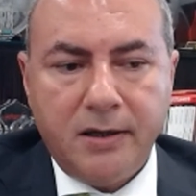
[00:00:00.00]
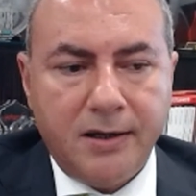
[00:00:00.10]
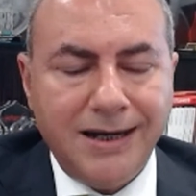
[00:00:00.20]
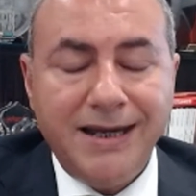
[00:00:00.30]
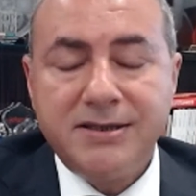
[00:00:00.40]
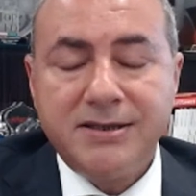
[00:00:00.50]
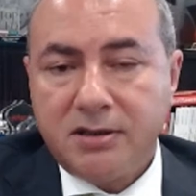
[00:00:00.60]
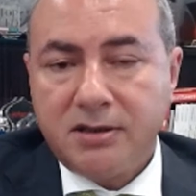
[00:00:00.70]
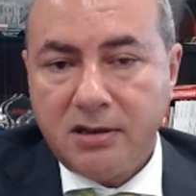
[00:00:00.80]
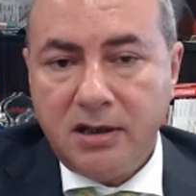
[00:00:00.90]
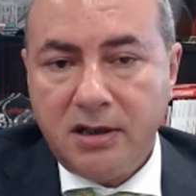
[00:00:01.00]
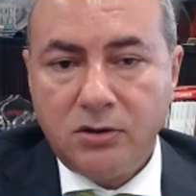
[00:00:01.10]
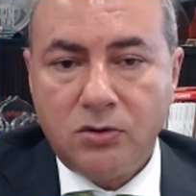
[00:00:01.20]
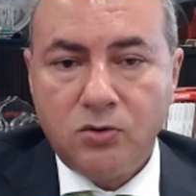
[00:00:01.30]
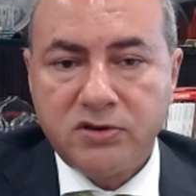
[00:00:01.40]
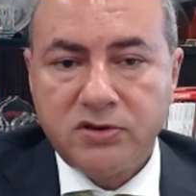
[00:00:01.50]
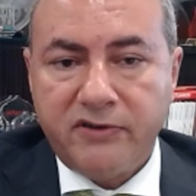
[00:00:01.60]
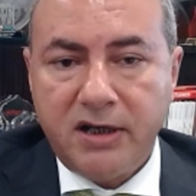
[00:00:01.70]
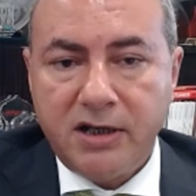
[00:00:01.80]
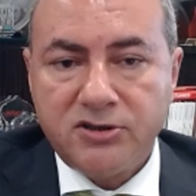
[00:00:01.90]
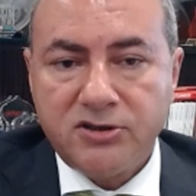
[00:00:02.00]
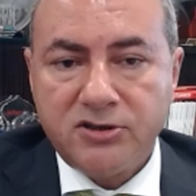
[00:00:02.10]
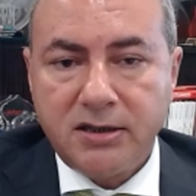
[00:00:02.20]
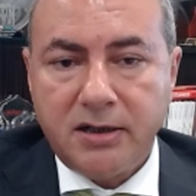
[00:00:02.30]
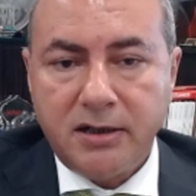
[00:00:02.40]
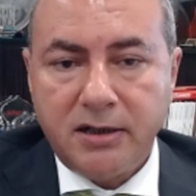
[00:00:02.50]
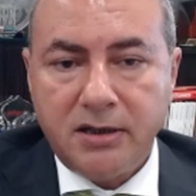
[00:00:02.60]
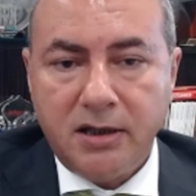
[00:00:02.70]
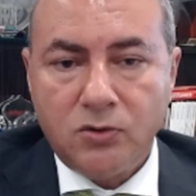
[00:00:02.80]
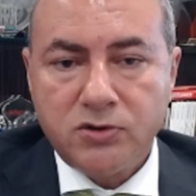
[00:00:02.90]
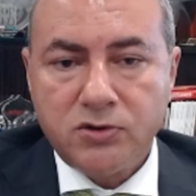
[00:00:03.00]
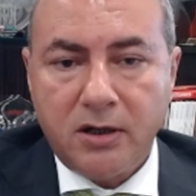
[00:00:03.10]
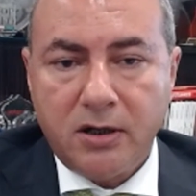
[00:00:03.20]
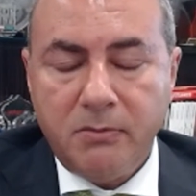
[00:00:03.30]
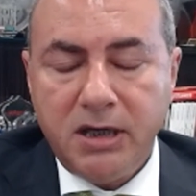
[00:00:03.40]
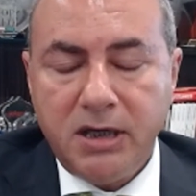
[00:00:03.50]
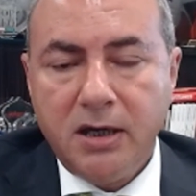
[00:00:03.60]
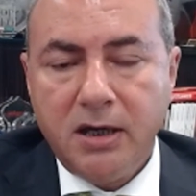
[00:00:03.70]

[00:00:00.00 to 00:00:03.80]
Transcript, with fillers: released into the financial sector and into the economy.